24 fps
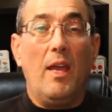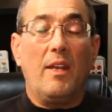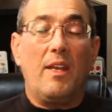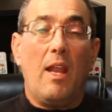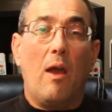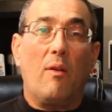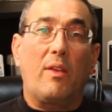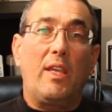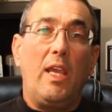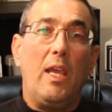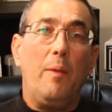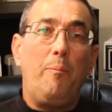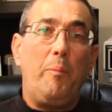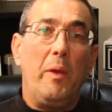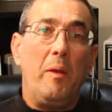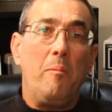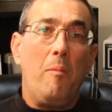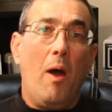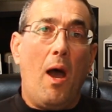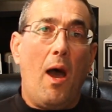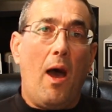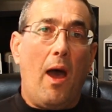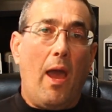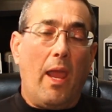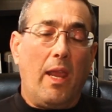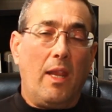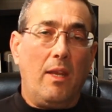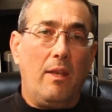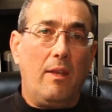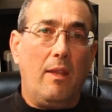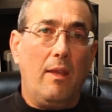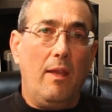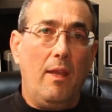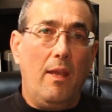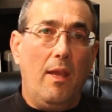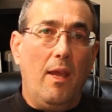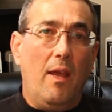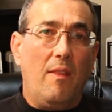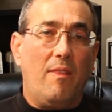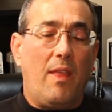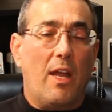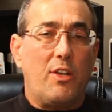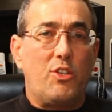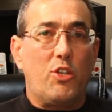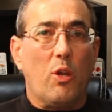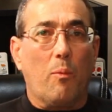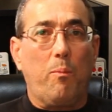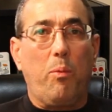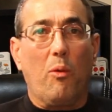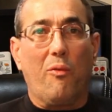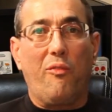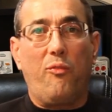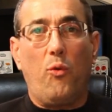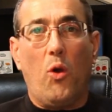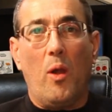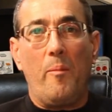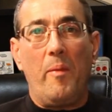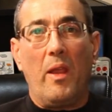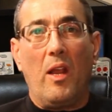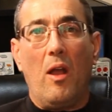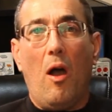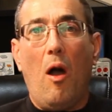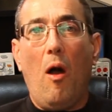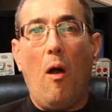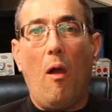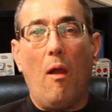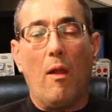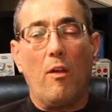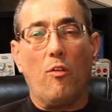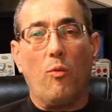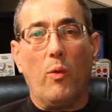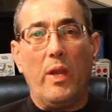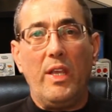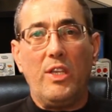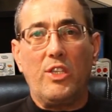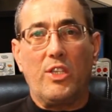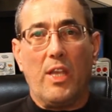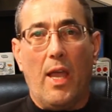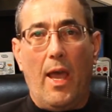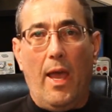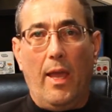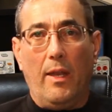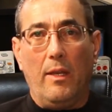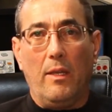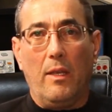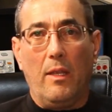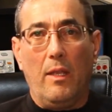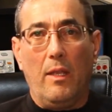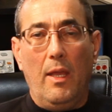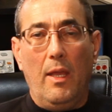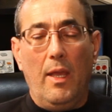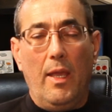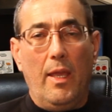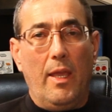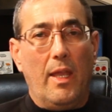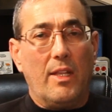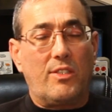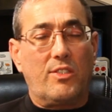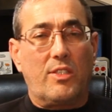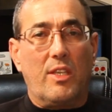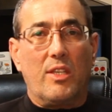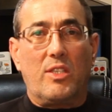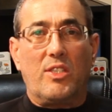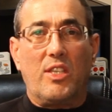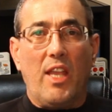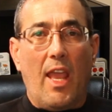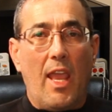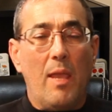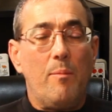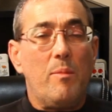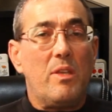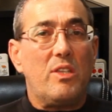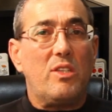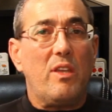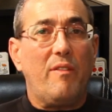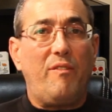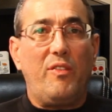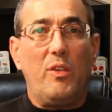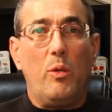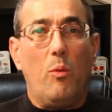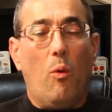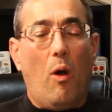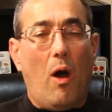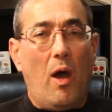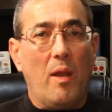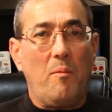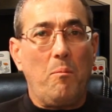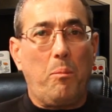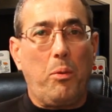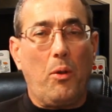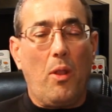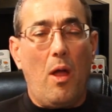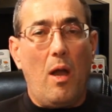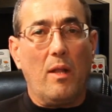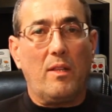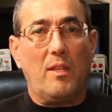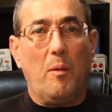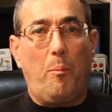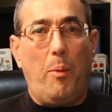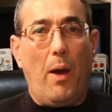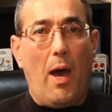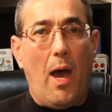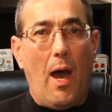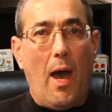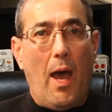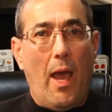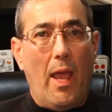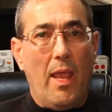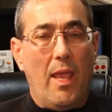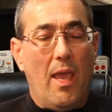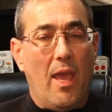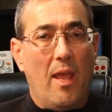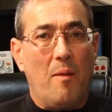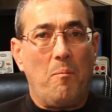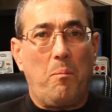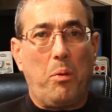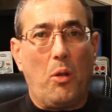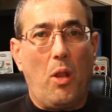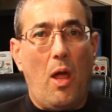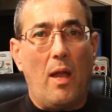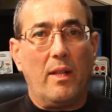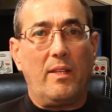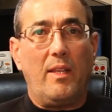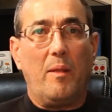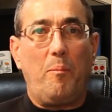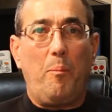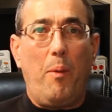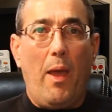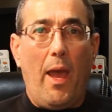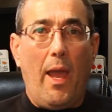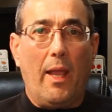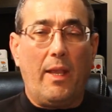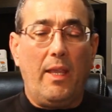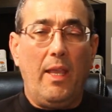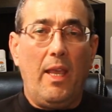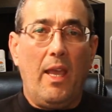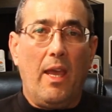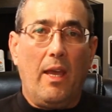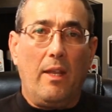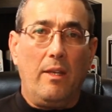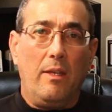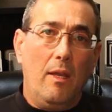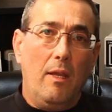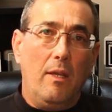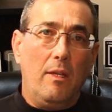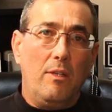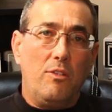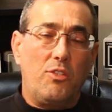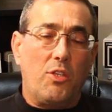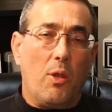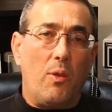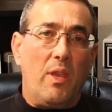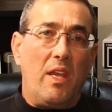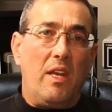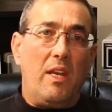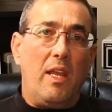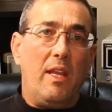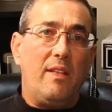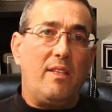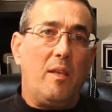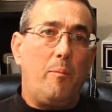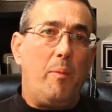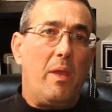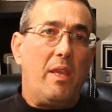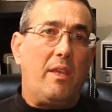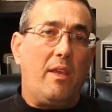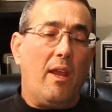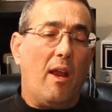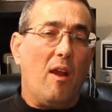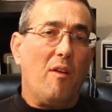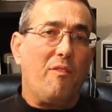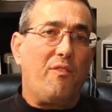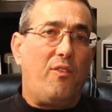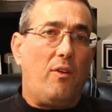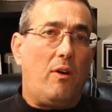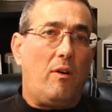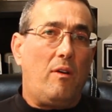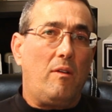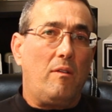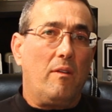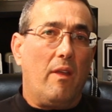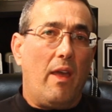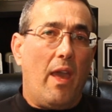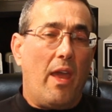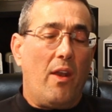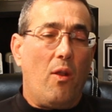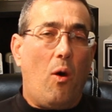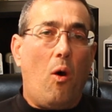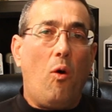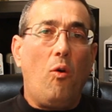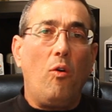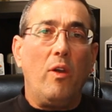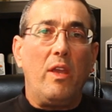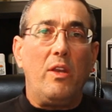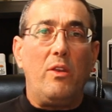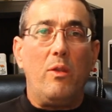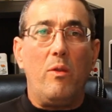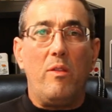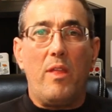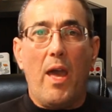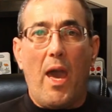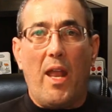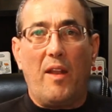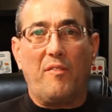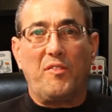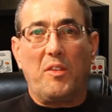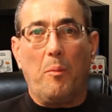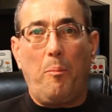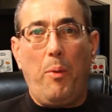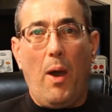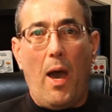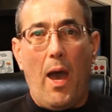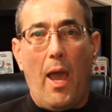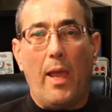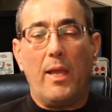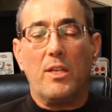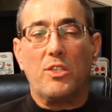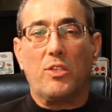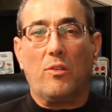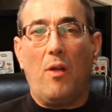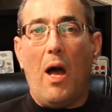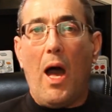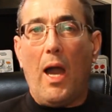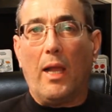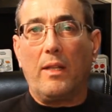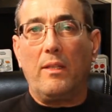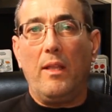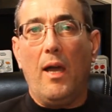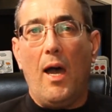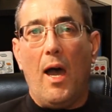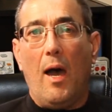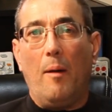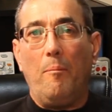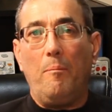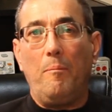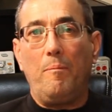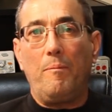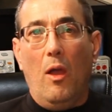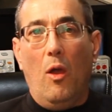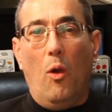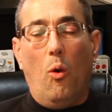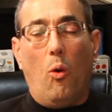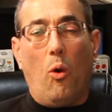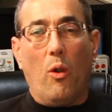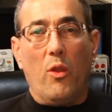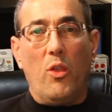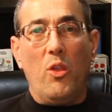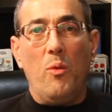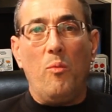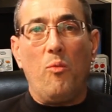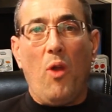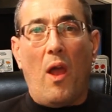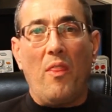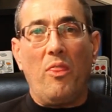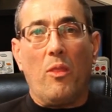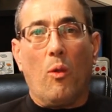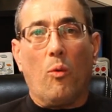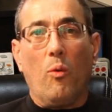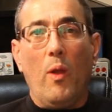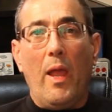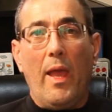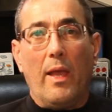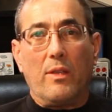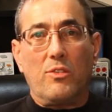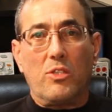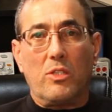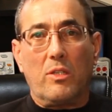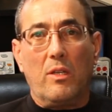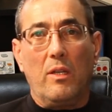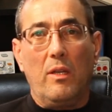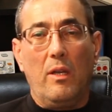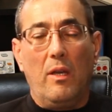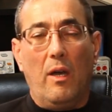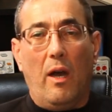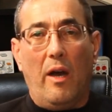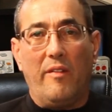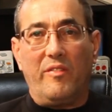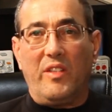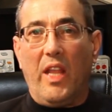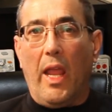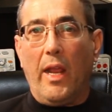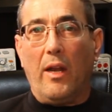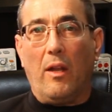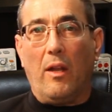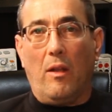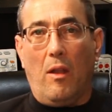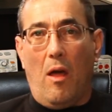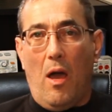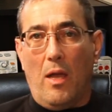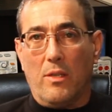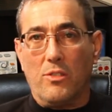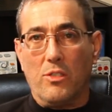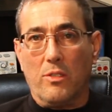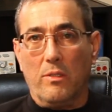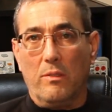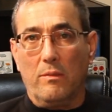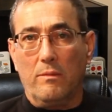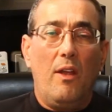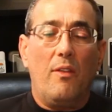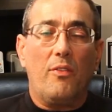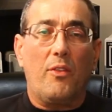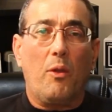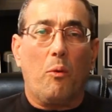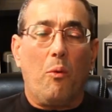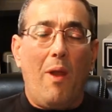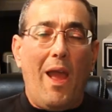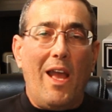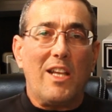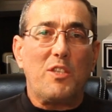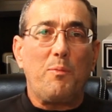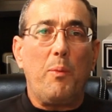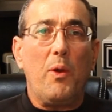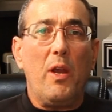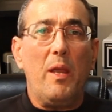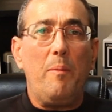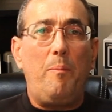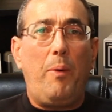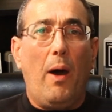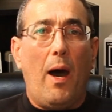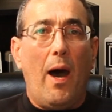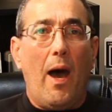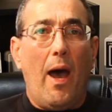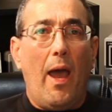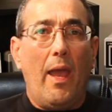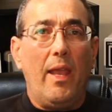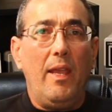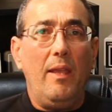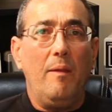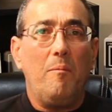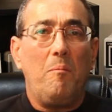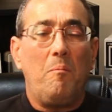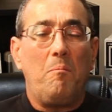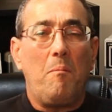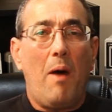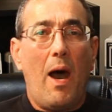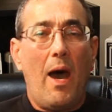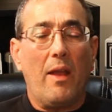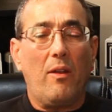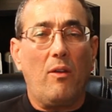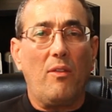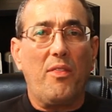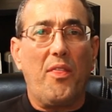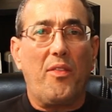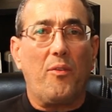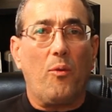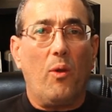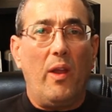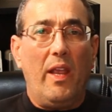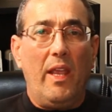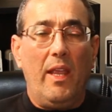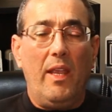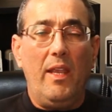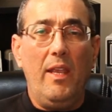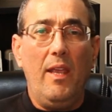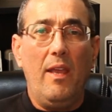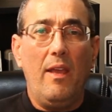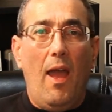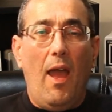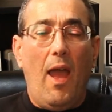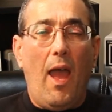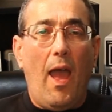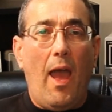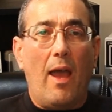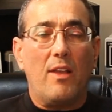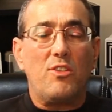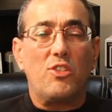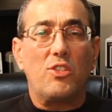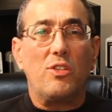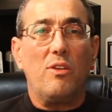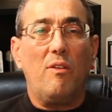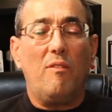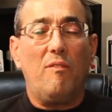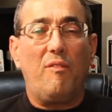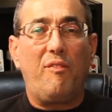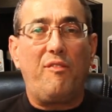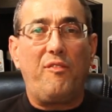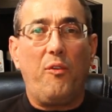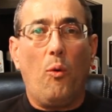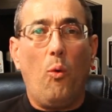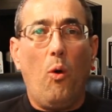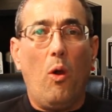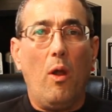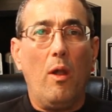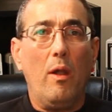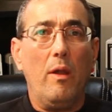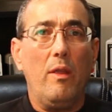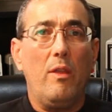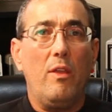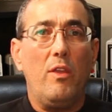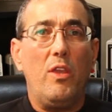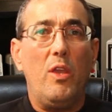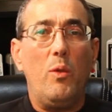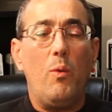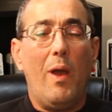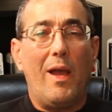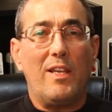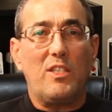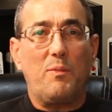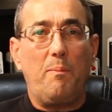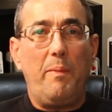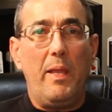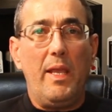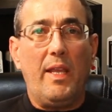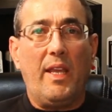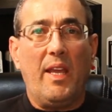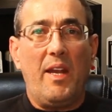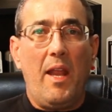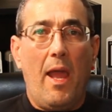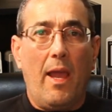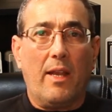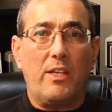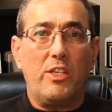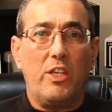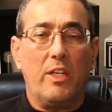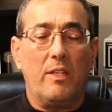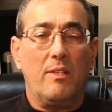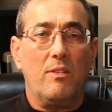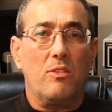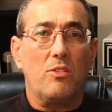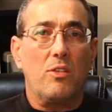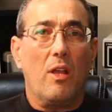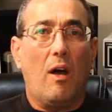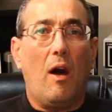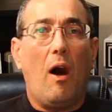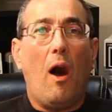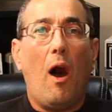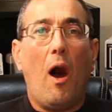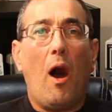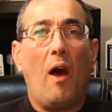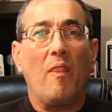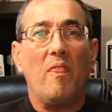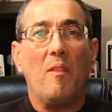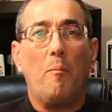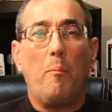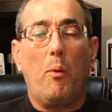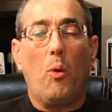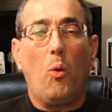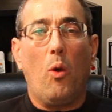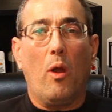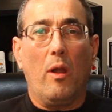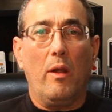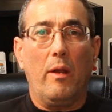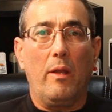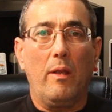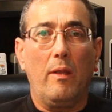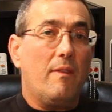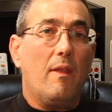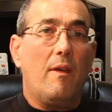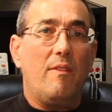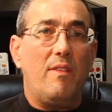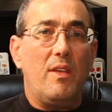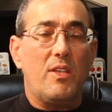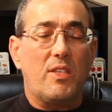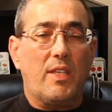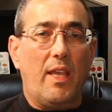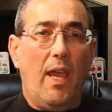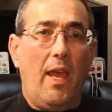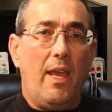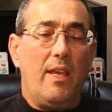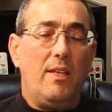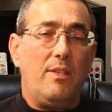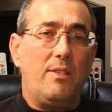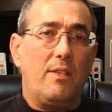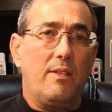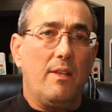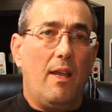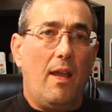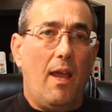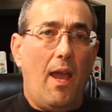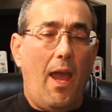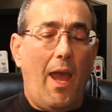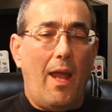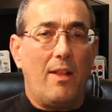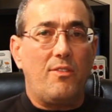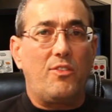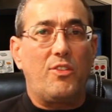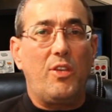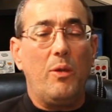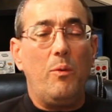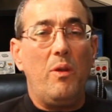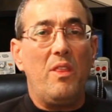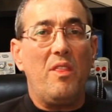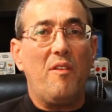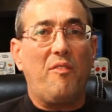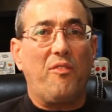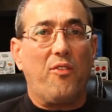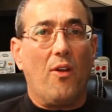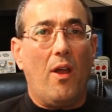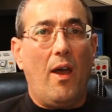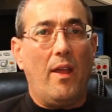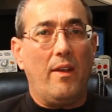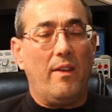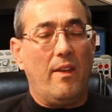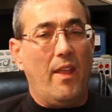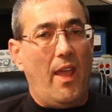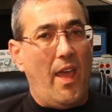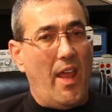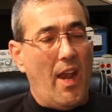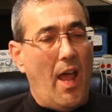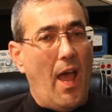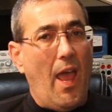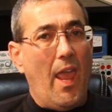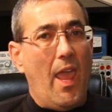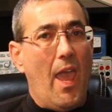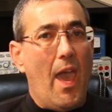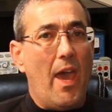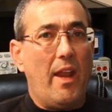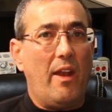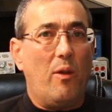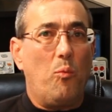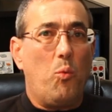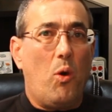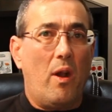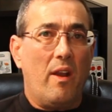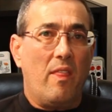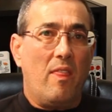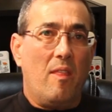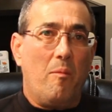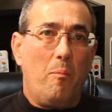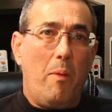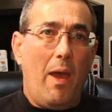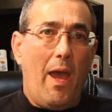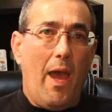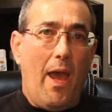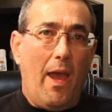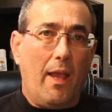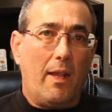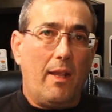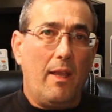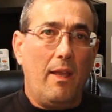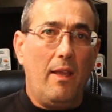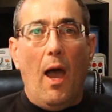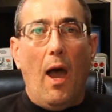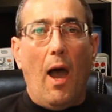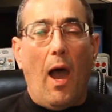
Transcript: Now keep in mind that you're performing a hard reset. It's the same as if you unplugged the Pi and plugged it back in. So you need to be careful and only do that if the Pi is locked up, or you run the risk of data loss. The Raspberry Pi Model 3 has 4 USB connections on the board. This case had 2 in the front and I added 1 in the back.